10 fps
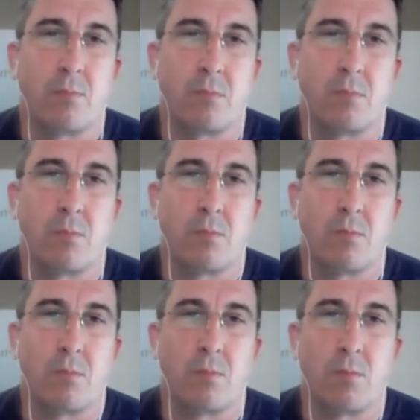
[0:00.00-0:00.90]

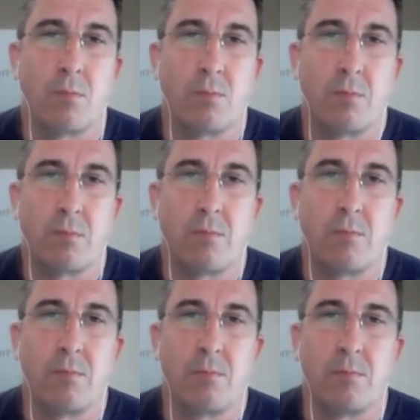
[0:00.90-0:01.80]

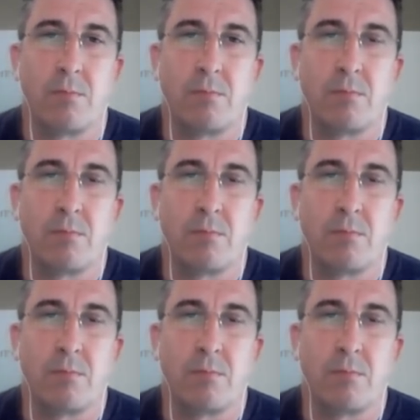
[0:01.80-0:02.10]
No words are spoken by the person on screen.